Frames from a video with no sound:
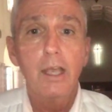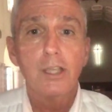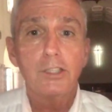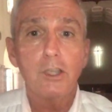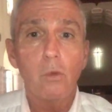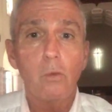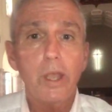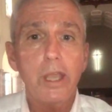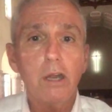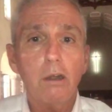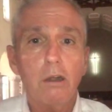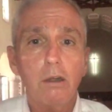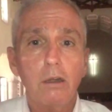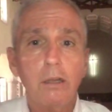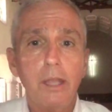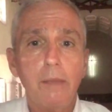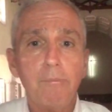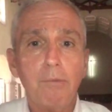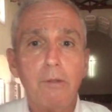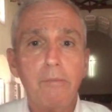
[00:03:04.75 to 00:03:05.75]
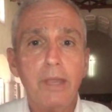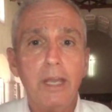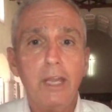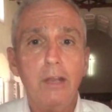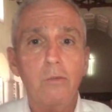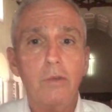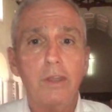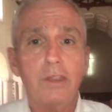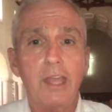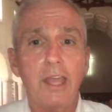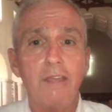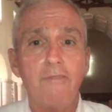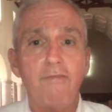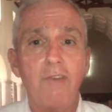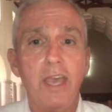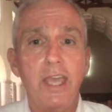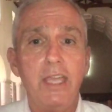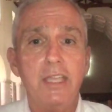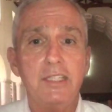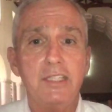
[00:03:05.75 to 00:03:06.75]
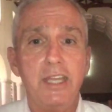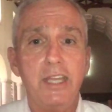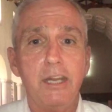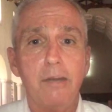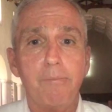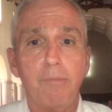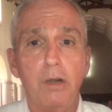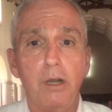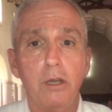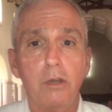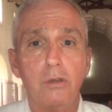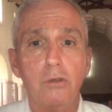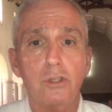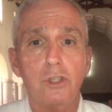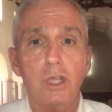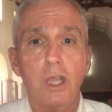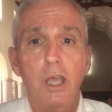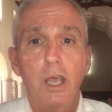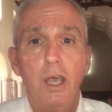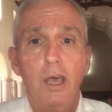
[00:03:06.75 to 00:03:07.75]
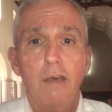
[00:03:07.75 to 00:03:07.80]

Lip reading: So we are implementing with a phased-in approach.